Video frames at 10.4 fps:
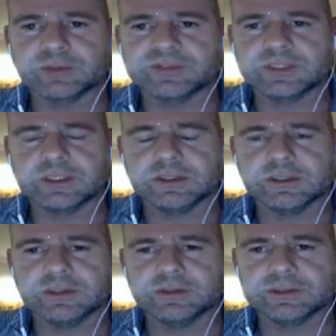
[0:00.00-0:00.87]
We've seen in the
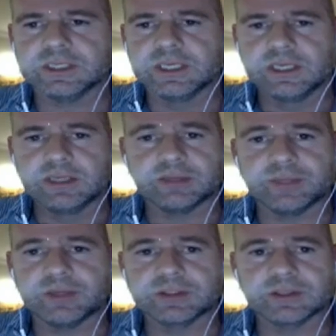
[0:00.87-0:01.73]
news that, that
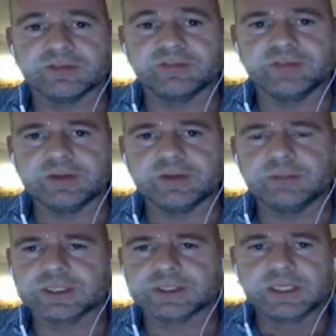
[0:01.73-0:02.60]
parents are very
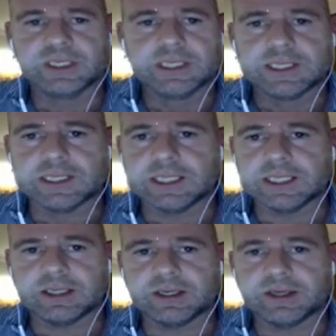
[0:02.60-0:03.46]
much
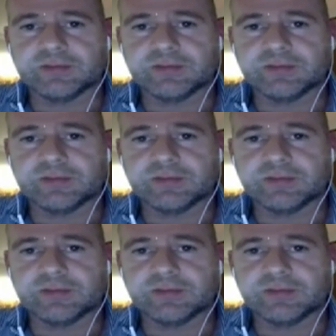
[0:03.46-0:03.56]
uh,